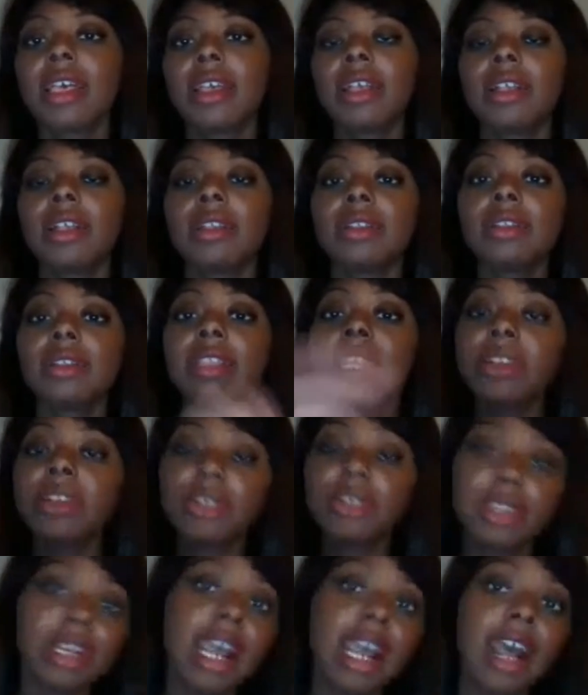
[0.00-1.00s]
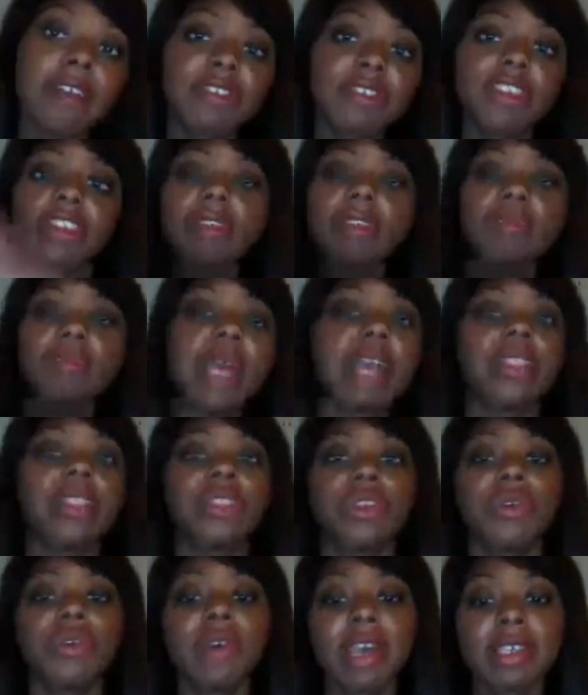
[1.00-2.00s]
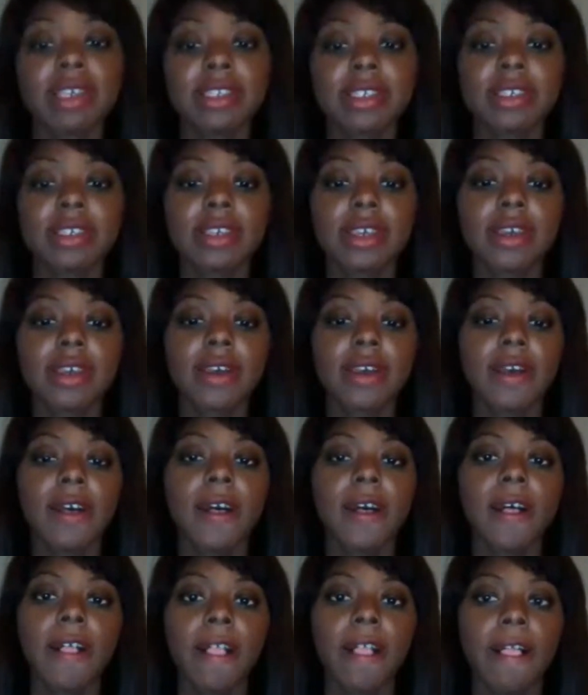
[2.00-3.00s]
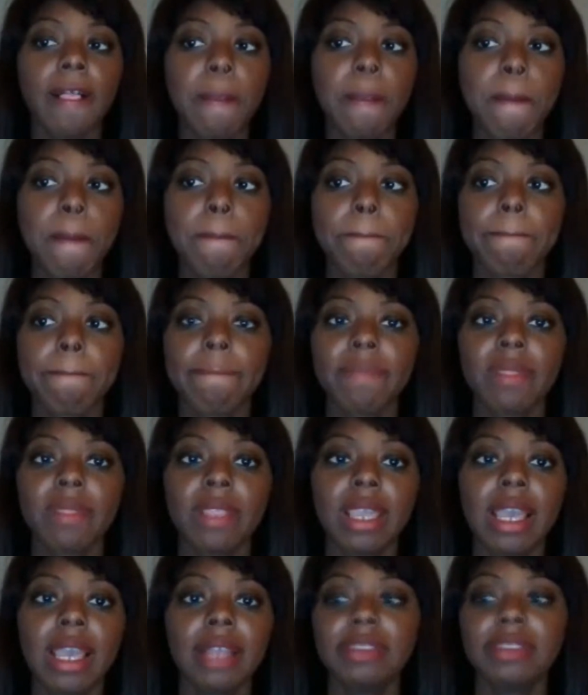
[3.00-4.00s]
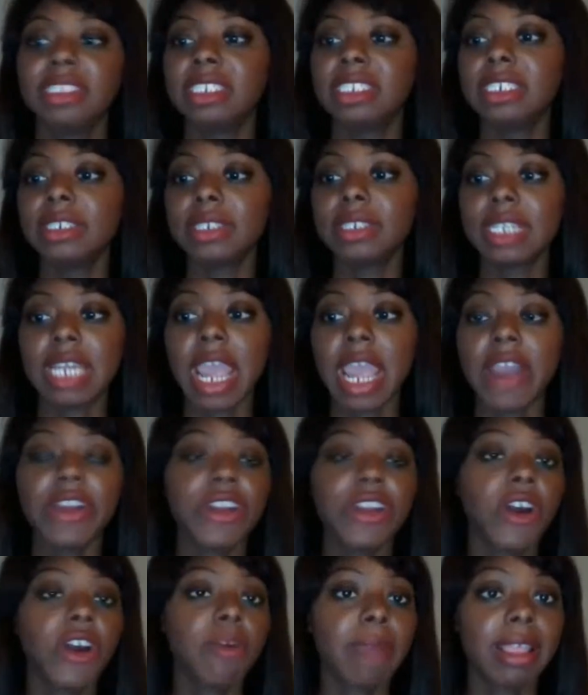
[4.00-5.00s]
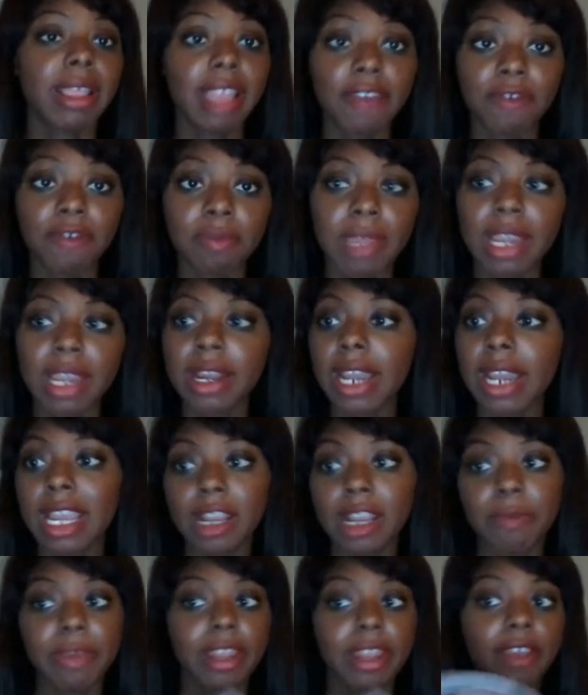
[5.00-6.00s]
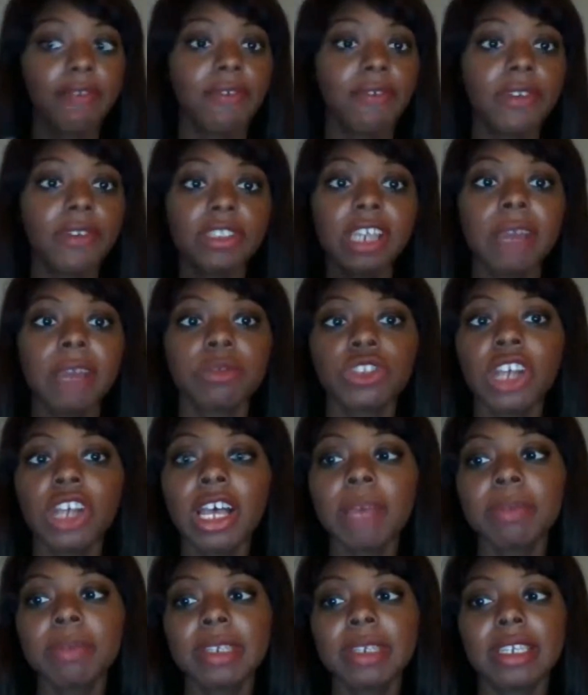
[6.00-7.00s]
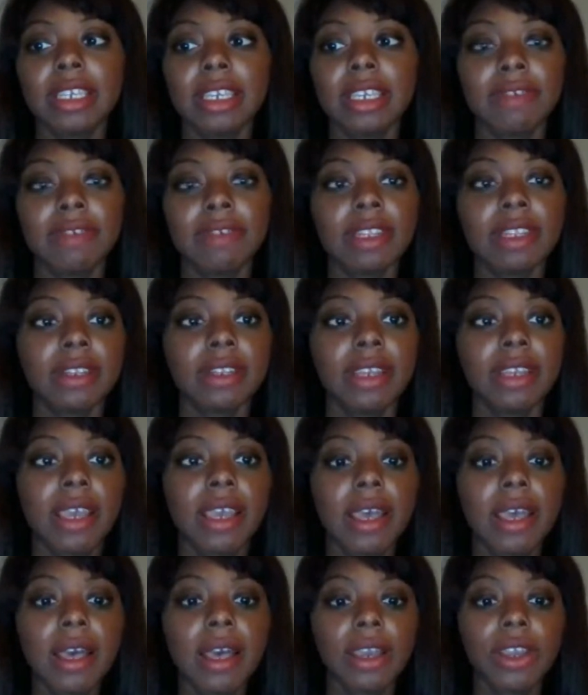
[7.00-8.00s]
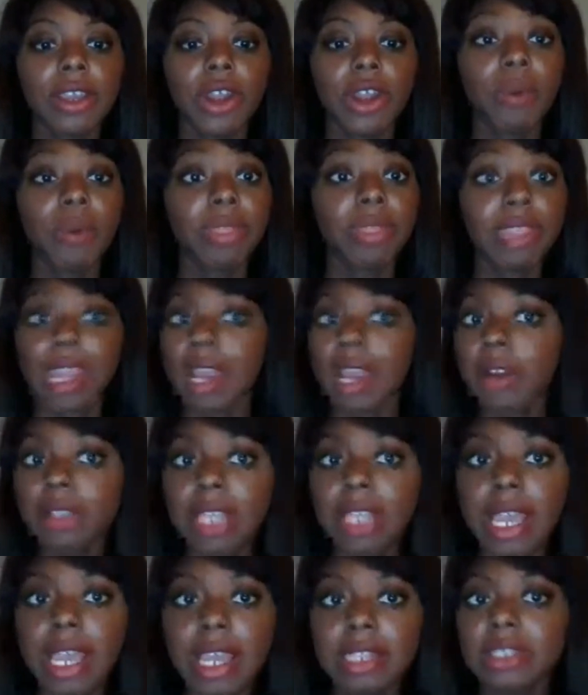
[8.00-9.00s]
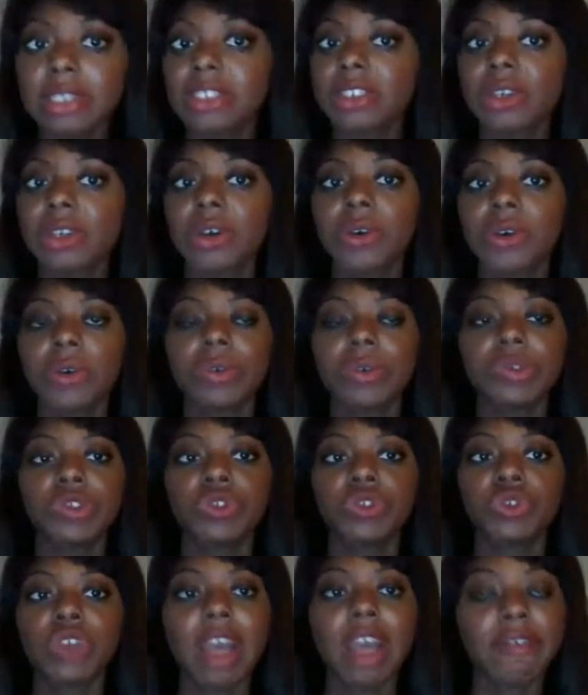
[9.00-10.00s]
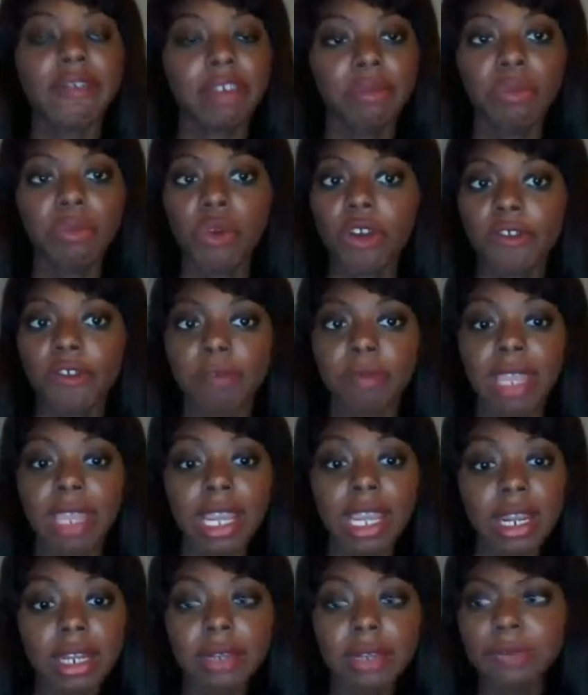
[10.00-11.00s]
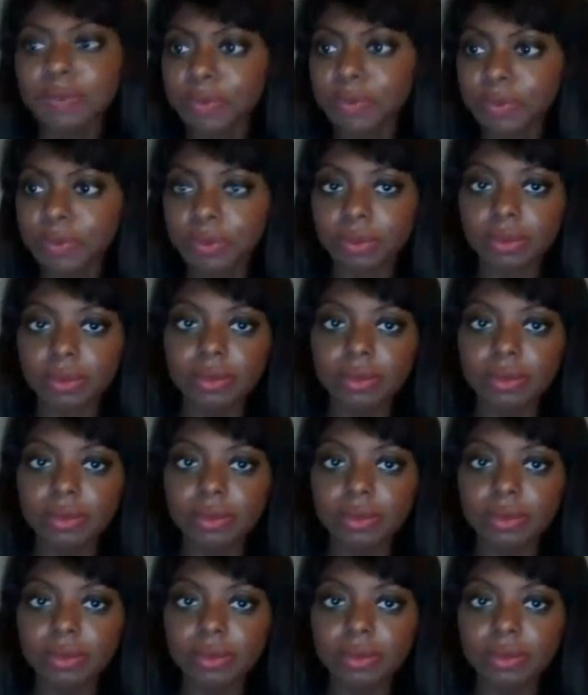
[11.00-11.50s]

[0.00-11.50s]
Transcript: Later thereafter, back in the US, and still carried on my life from there. Ended up getting a full-time job, even, with the airlines. So traveling more from there.